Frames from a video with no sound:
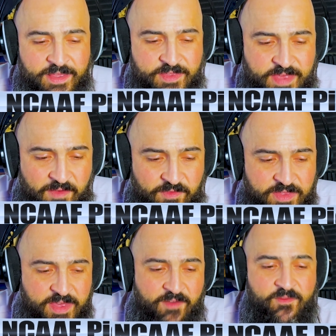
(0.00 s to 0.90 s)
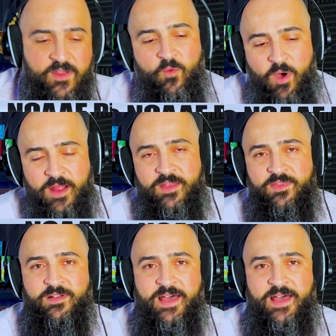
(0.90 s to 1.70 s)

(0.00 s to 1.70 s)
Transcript: is seven seven and one in their